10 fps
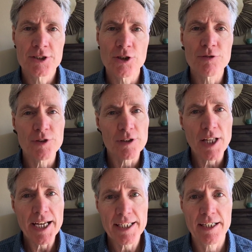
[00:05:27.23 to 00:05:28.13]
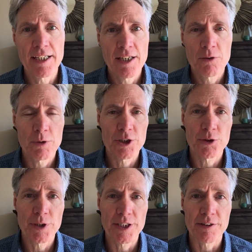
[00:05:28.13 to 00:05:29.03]
So if you like what
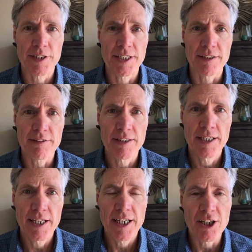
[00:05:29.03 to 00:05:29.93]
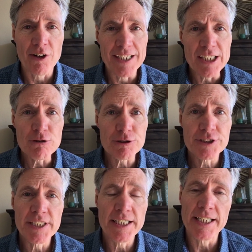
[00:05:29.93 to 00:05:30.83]
you hear here and are
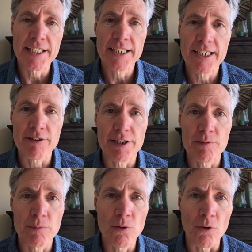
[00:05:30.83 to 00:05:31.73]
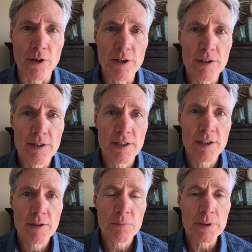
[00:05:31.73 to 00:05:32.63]
interested in hearing more,
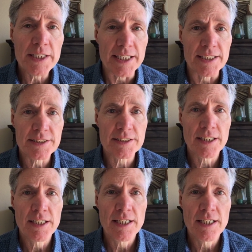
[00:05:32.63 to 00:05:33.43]
please